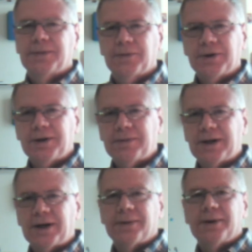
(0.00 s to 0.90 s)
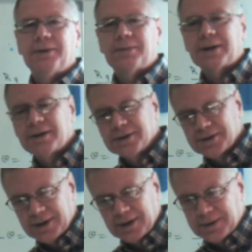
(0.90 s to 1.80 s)
William Tell, William
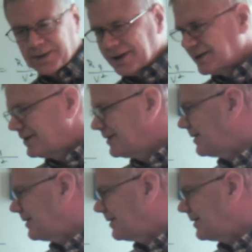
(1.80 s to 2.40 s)
Burroughs, either one.